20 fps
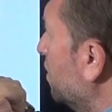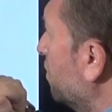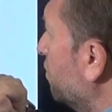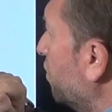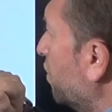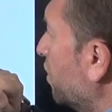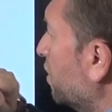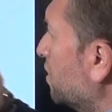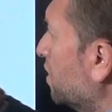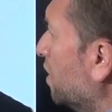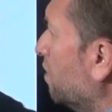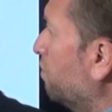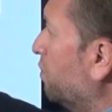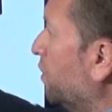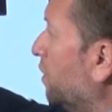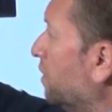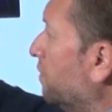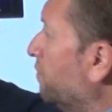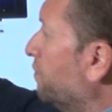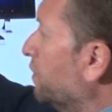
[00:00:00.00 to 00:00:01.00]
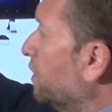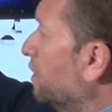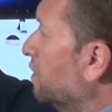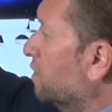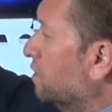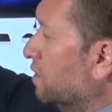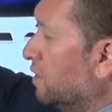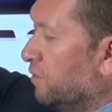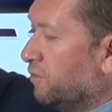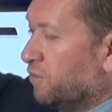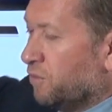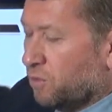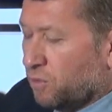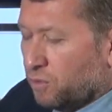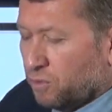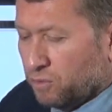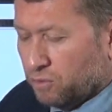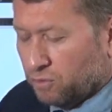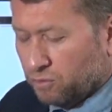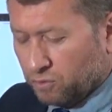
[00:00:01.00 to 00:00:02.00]
For example, if
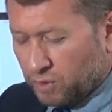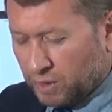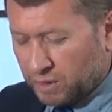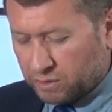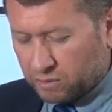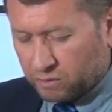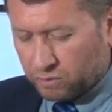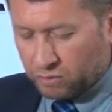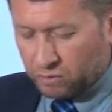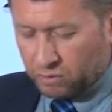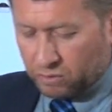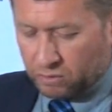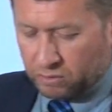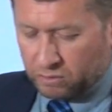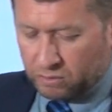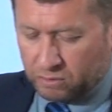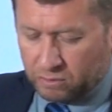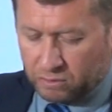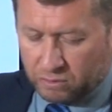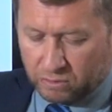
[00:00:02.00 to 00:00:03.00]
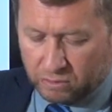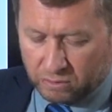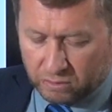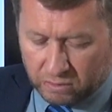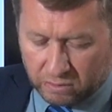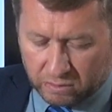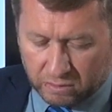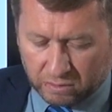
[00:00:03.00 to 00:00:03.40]
you want to